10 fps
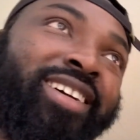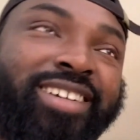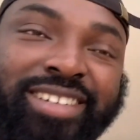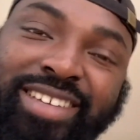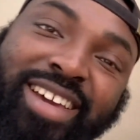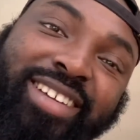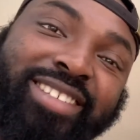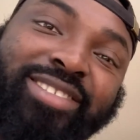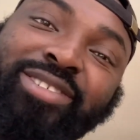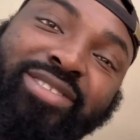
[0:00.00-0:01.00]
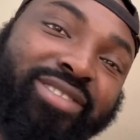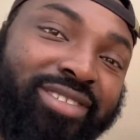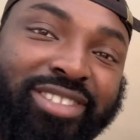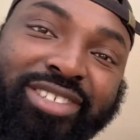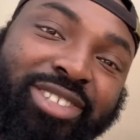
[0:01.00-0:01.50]
yeah so
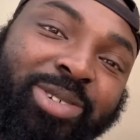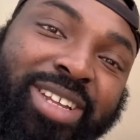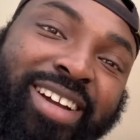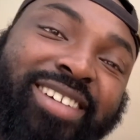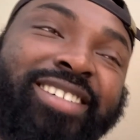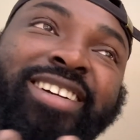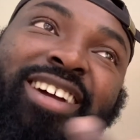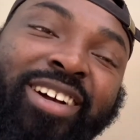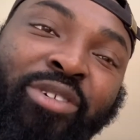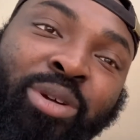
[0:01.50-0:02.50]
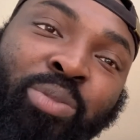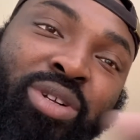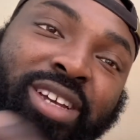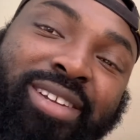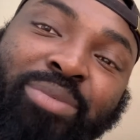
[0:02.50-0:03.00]
just do that i'm gonna put the
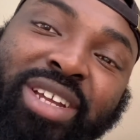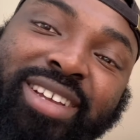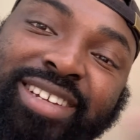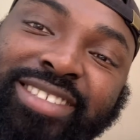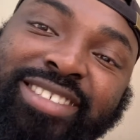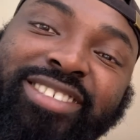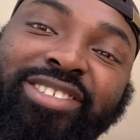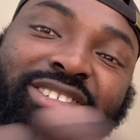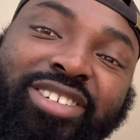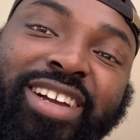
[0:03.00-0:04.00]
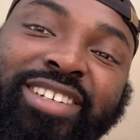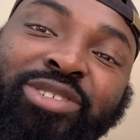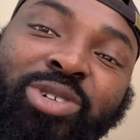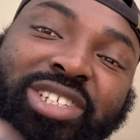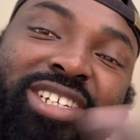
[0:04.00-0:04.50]
clip at the end so you guys should
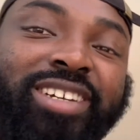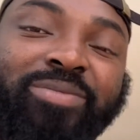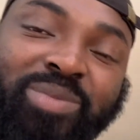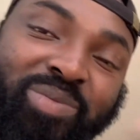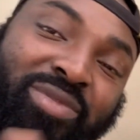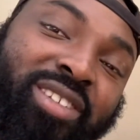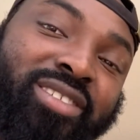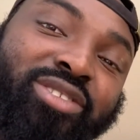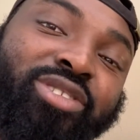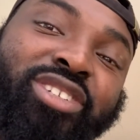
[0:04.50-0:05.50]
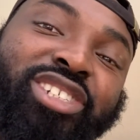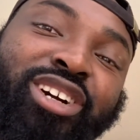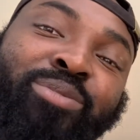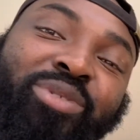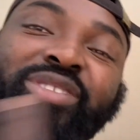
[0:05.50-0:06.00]
watch it do your
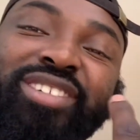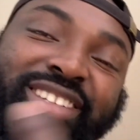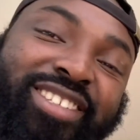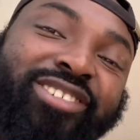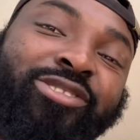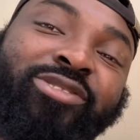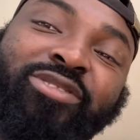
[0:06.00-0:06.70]
job let's go